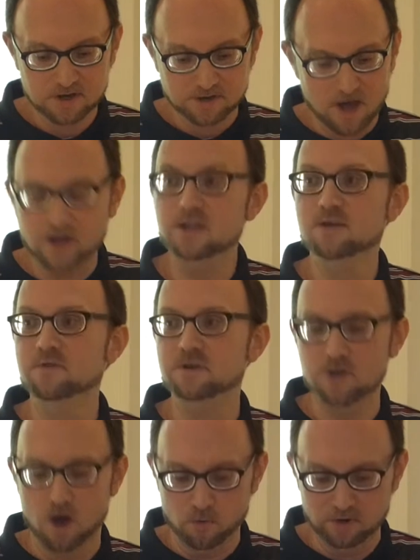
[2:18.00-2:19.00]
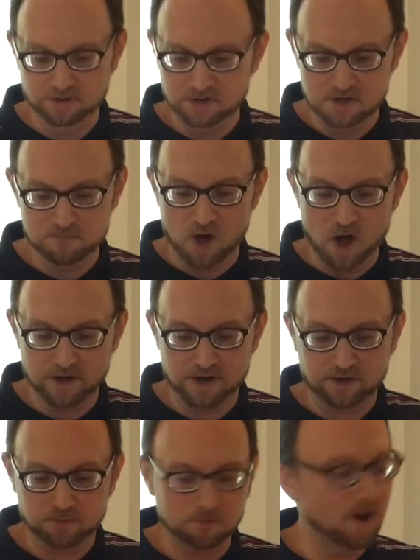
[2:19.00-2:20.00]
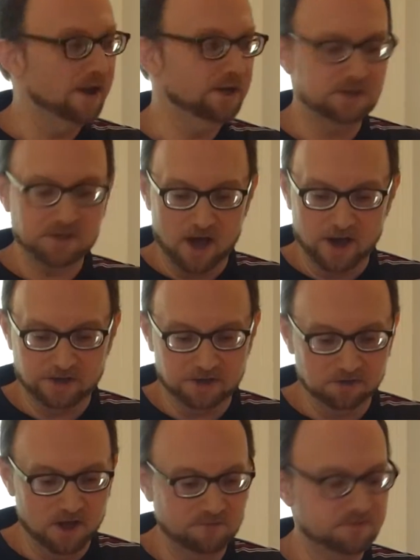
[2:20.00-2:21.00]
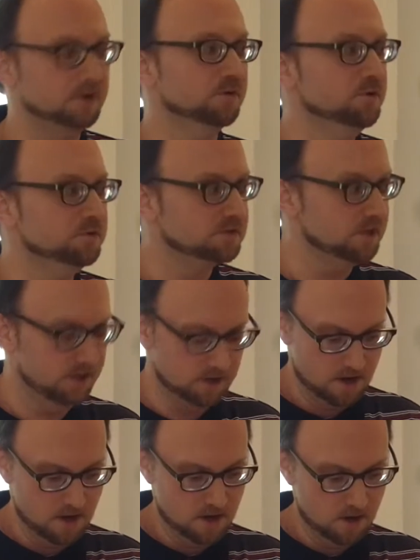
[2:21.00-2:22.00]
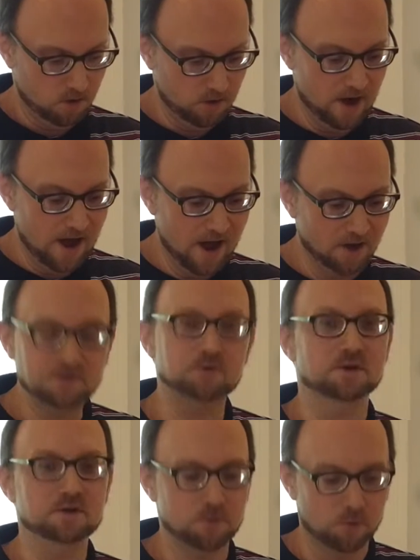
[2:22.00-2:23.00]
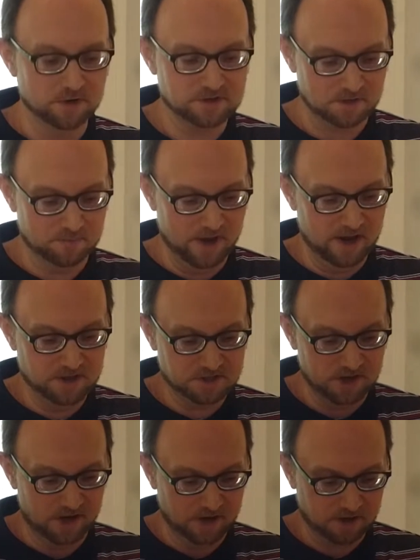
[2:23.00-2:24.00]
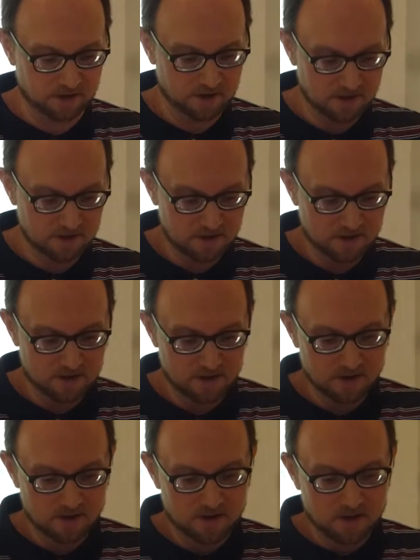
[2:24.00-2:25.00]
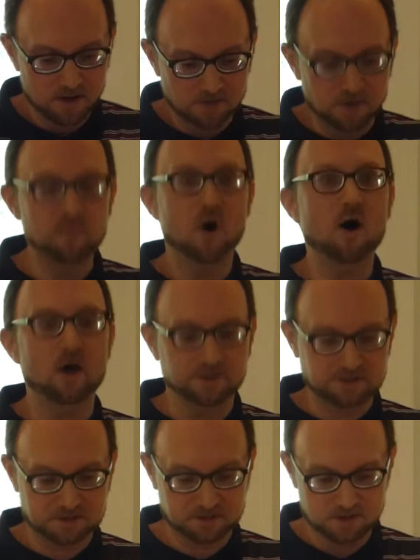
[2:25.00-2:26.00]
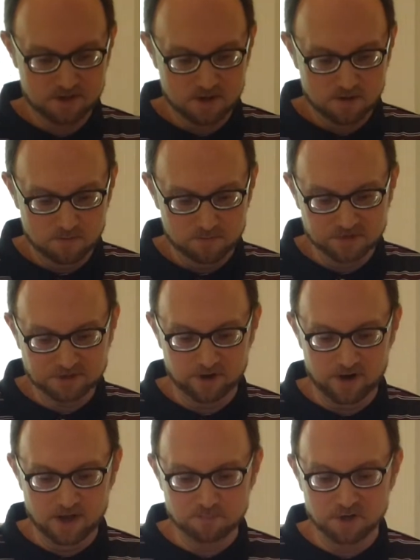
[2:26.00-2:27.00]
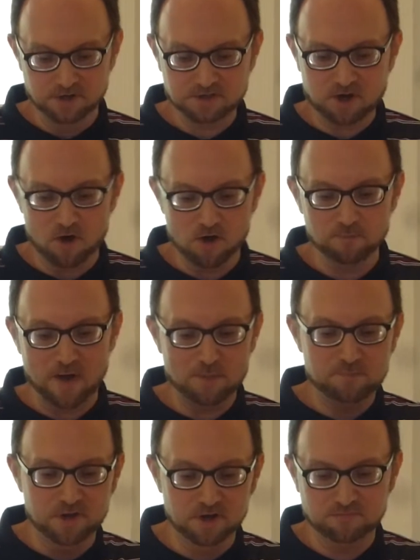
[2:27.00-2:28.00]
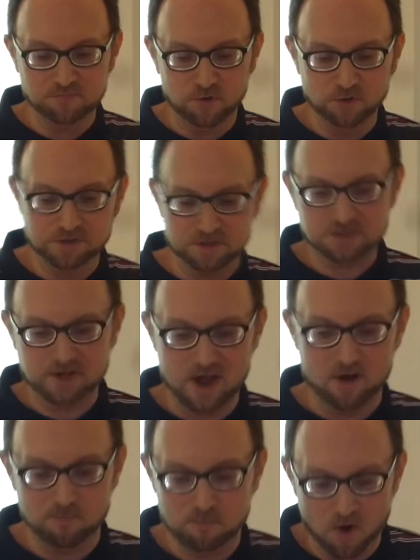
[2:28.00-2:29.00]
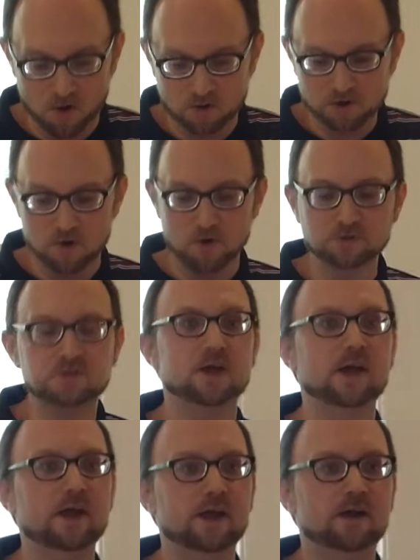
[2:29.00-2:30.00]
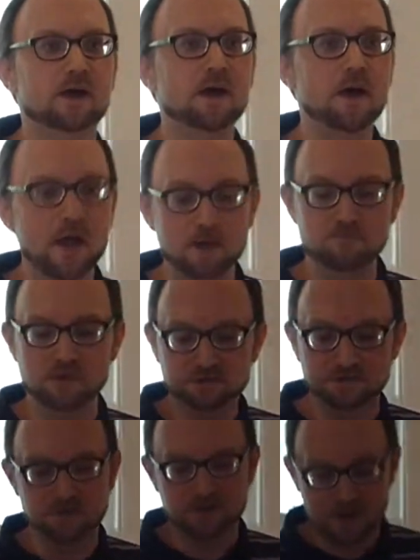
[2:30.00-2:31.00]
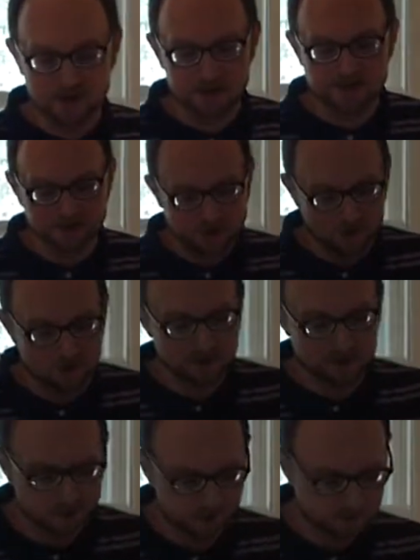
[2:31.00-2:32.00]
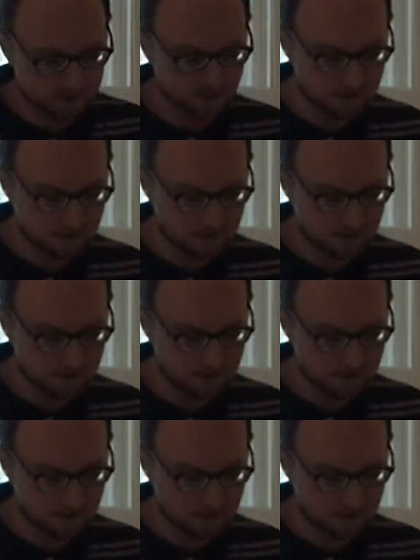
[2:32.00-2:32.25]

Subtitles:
not even knowing the mnemonic righty-tighty, lefty-loosey, or how to endorse a paycheck. The boss, Mr. Edmonds, called my pitiful discount mall gold chain a Mr. T starter kit.